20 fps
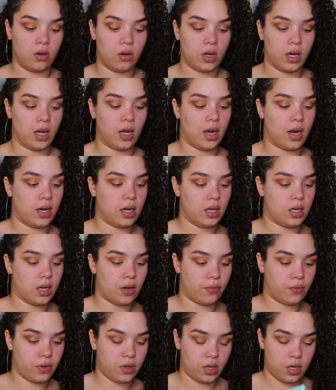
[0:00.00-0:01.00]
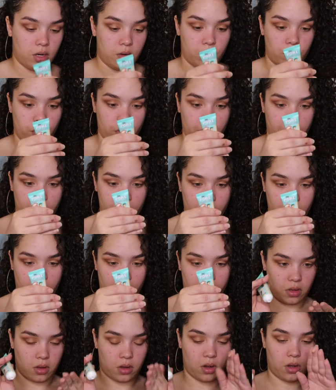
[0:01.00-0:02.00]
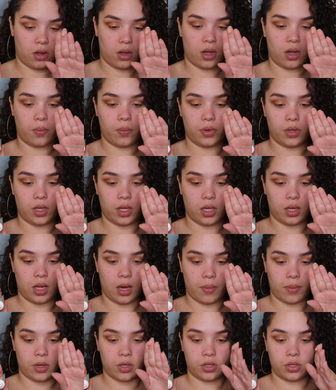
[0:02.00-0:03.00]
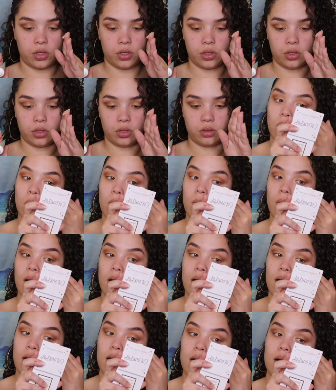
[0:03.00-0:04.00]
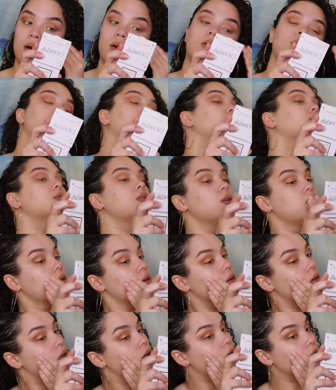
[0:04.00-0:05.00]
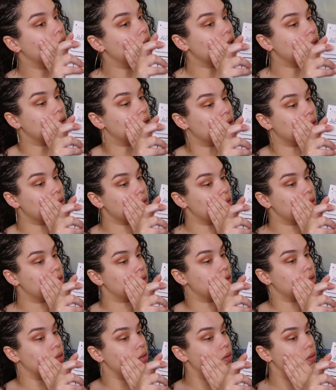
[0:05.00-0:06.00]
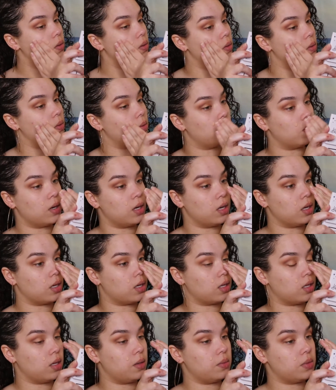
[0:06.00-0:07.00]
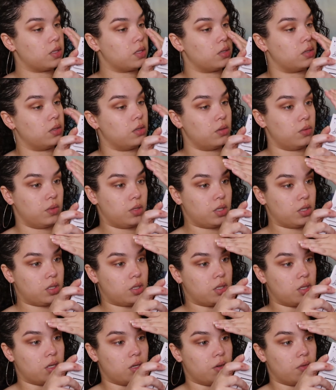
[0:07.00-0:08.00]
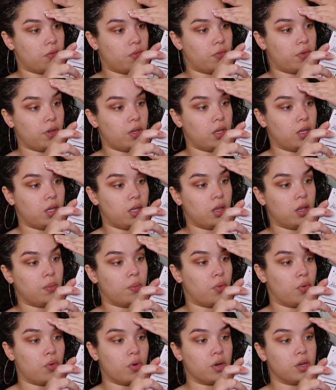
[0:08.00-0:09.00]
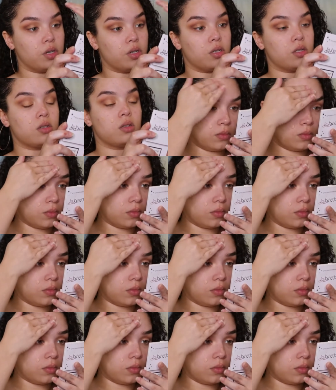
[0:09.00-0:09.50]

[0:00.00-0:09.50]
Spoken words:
Okay, I definitely need more. Okay, I put like that much. Oh wow, it does do what it claims to do, which is to fill in the pores.